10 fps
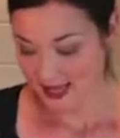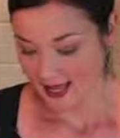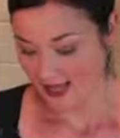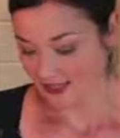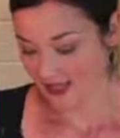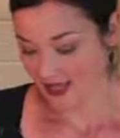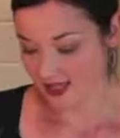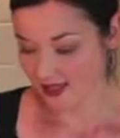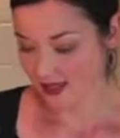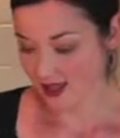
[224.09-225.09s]
And
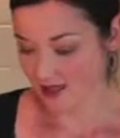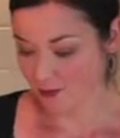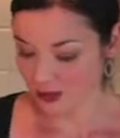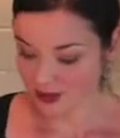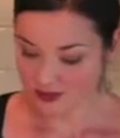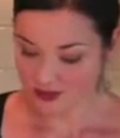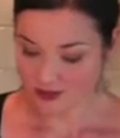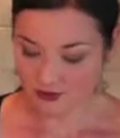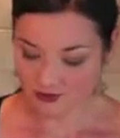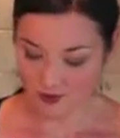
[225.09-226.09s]
then when I
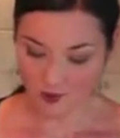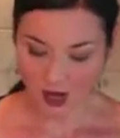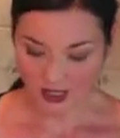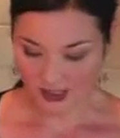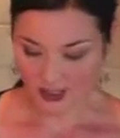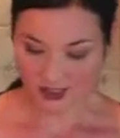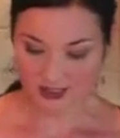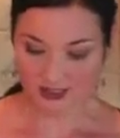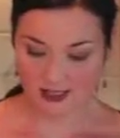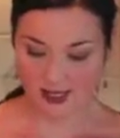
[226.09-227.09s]
do
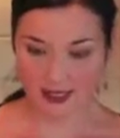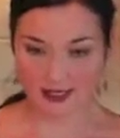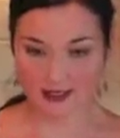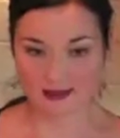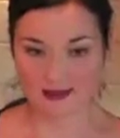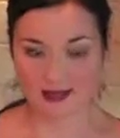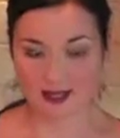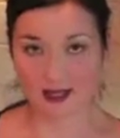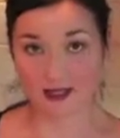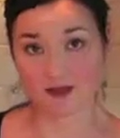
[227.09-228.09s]
squashes and
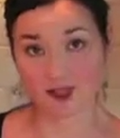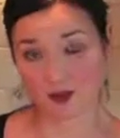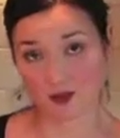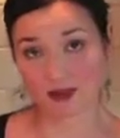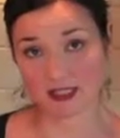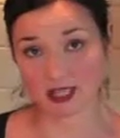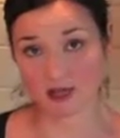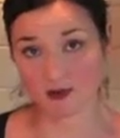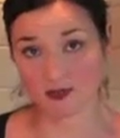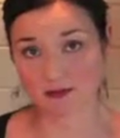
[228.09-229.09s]
even sweet
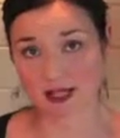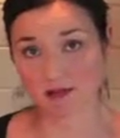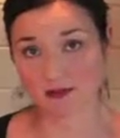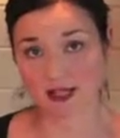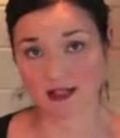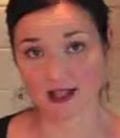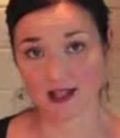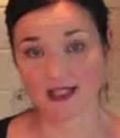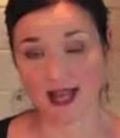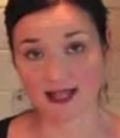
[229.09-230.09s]
potatoes, sometimes I
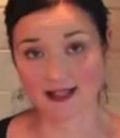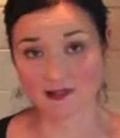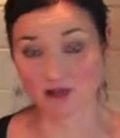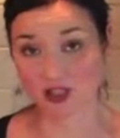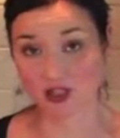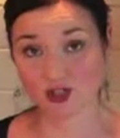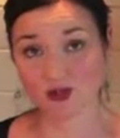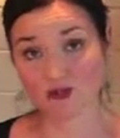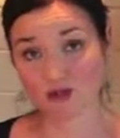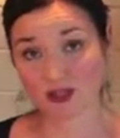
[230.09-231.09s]
like to add some
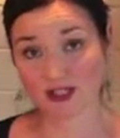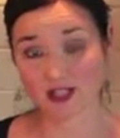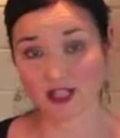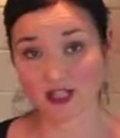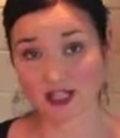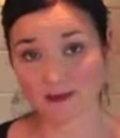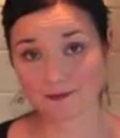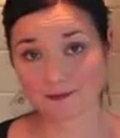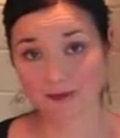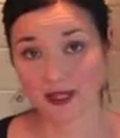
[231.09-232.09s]
ginger while it's cooking
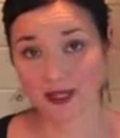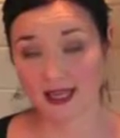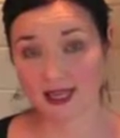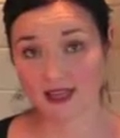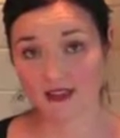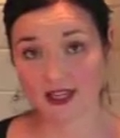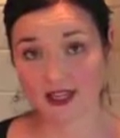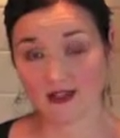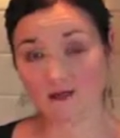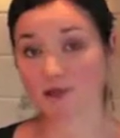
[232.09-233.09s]
and
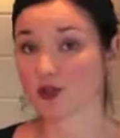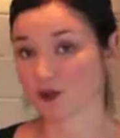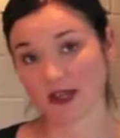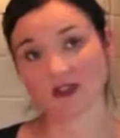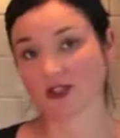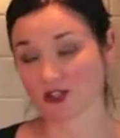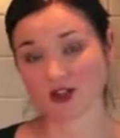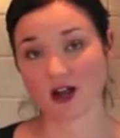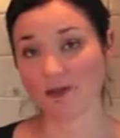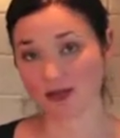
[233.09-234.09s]
then puree the
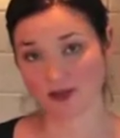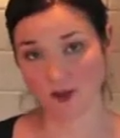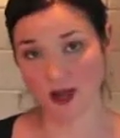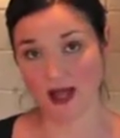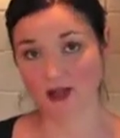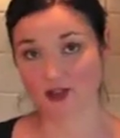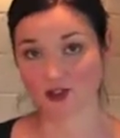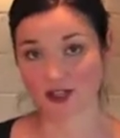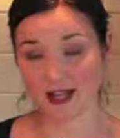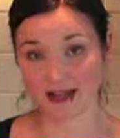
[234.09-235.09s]
ginger up as well. And you
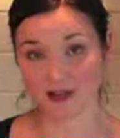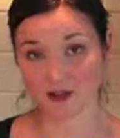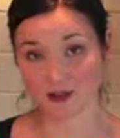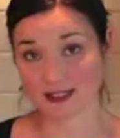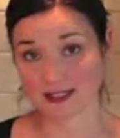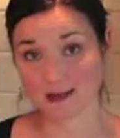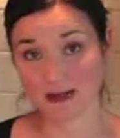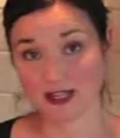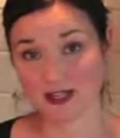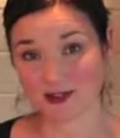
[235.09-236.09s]
can add a little
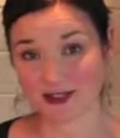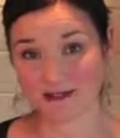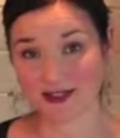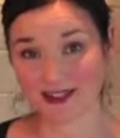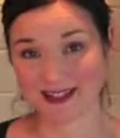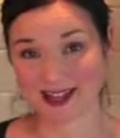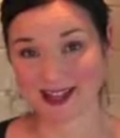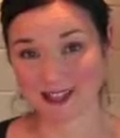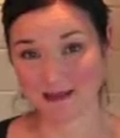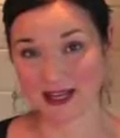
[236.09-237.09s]
cinnamon or something like
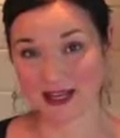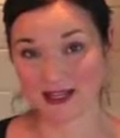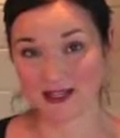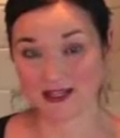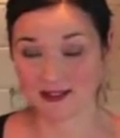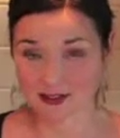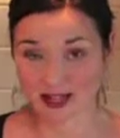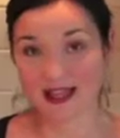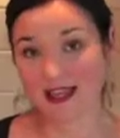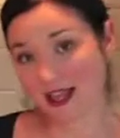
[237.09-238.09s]
that to make it,
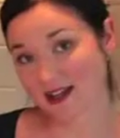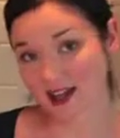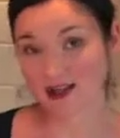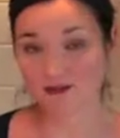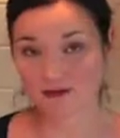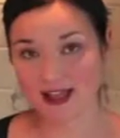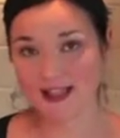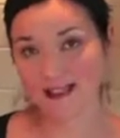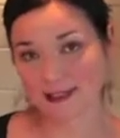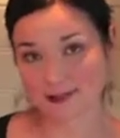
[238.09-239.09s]
again, kind of
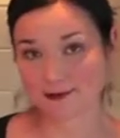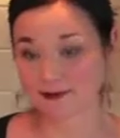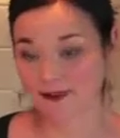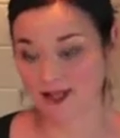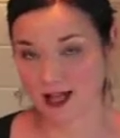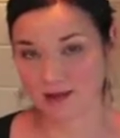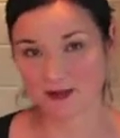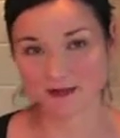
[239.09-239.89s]
festive in